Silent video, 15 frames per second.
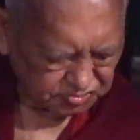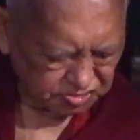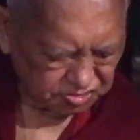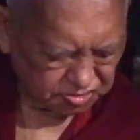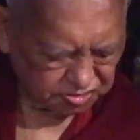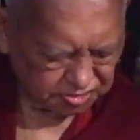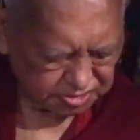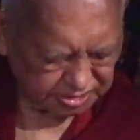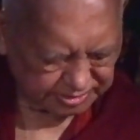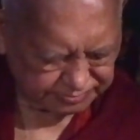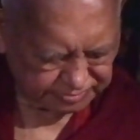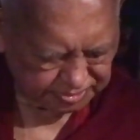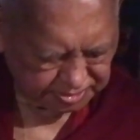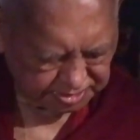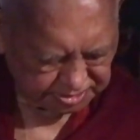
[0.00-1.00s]
or
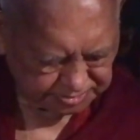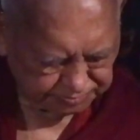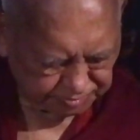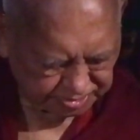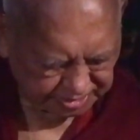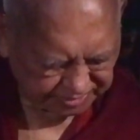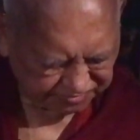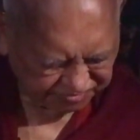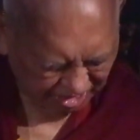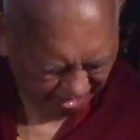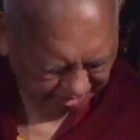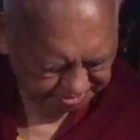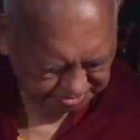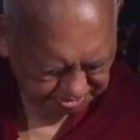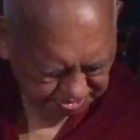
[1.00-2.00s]
even his body
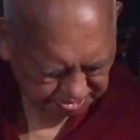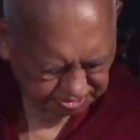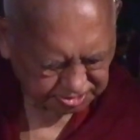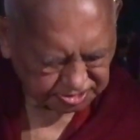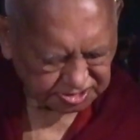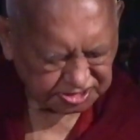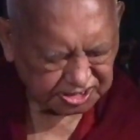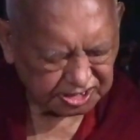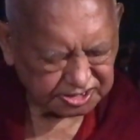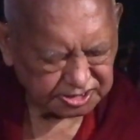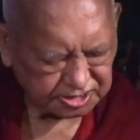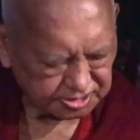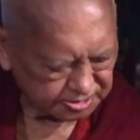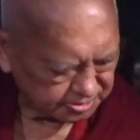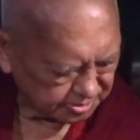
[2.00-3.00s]
fat,
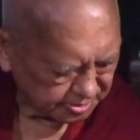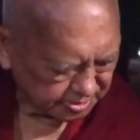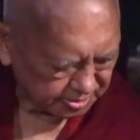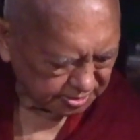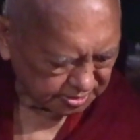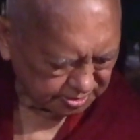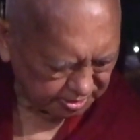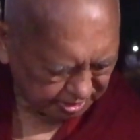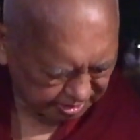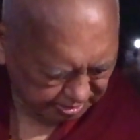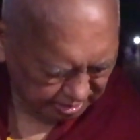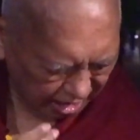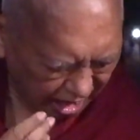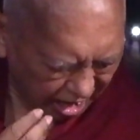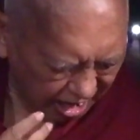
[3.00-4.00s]
charity in
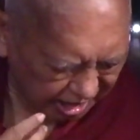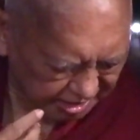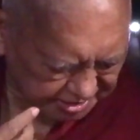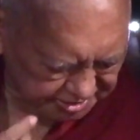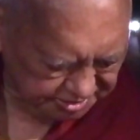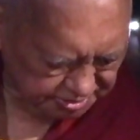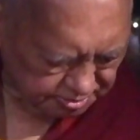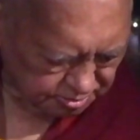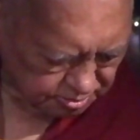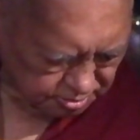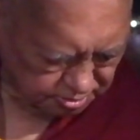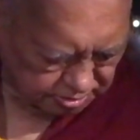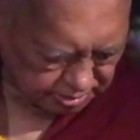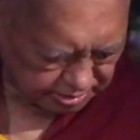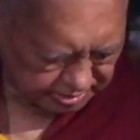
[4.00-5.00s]
the eyes,
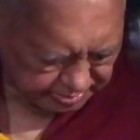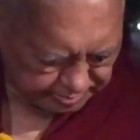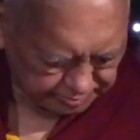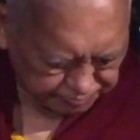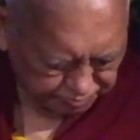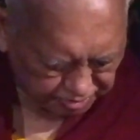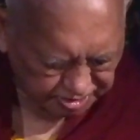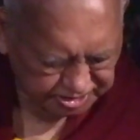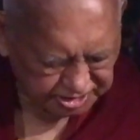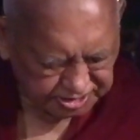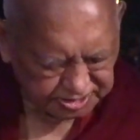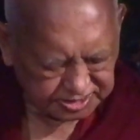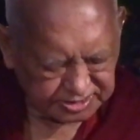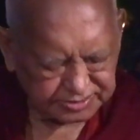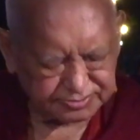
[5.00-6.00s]
in the
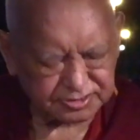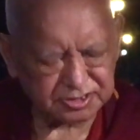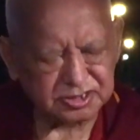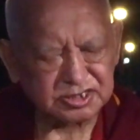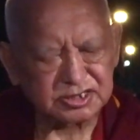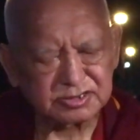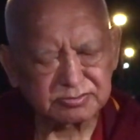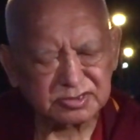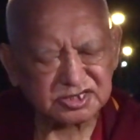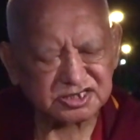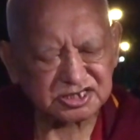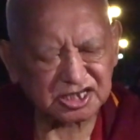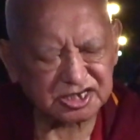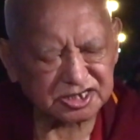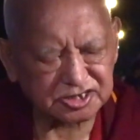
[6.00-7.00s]
body, even make
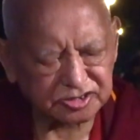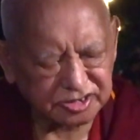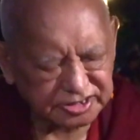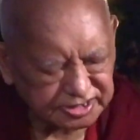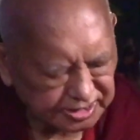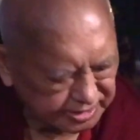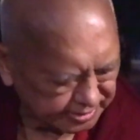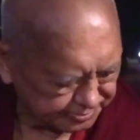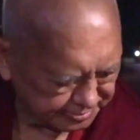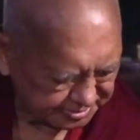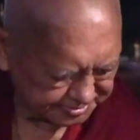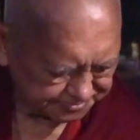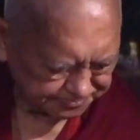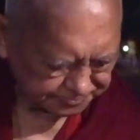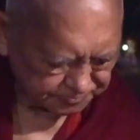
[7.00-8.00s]
charity to the sentiment.